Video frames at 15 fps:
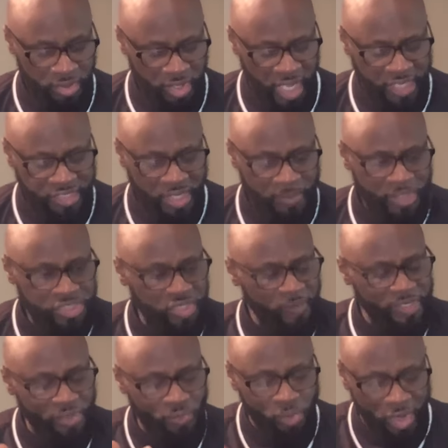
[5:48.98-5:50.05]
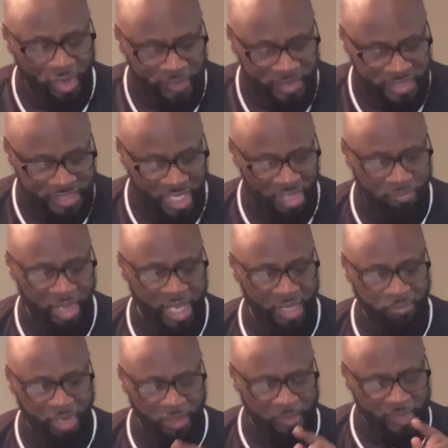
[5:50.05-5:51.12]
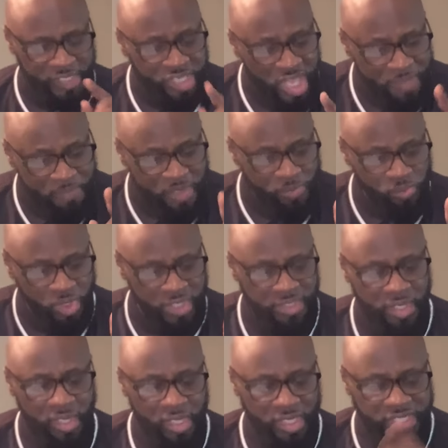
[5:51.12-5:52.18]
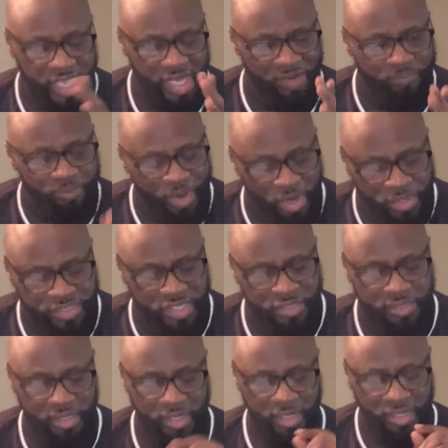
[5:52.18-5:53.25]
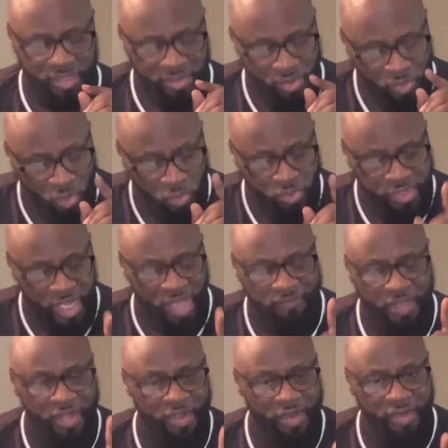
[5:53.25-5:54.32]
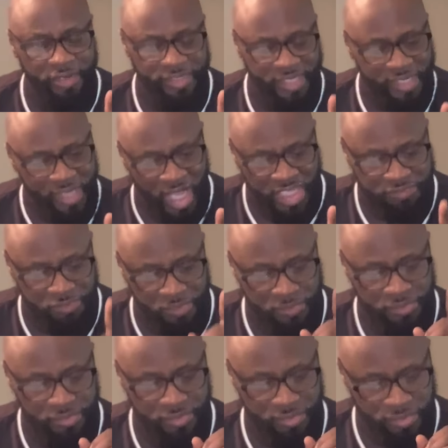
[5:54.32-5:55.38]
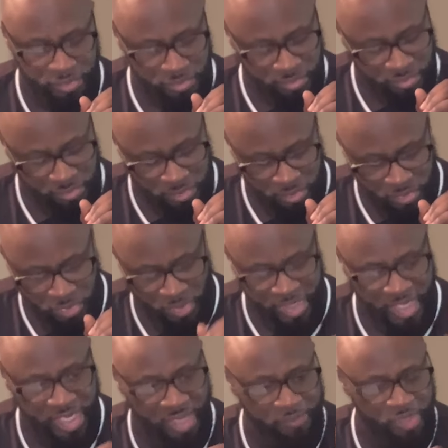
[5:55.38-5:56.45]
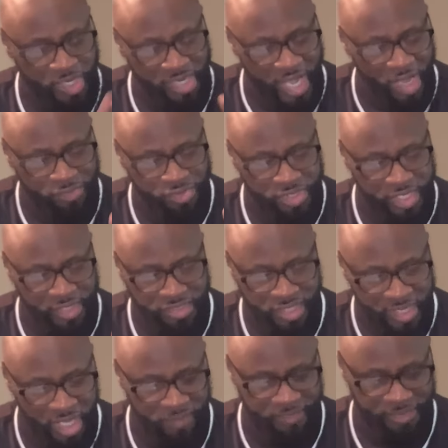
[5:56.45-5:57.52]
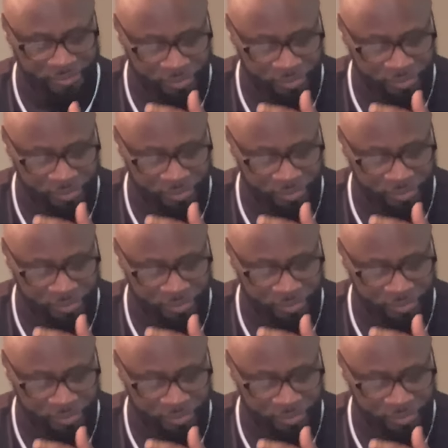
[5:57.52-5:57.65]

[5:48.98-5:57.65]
And then we'll see what the words say about it. But I'm going to keep it with can a person who never heard the gospel, nor can they be allowed to get into heaven.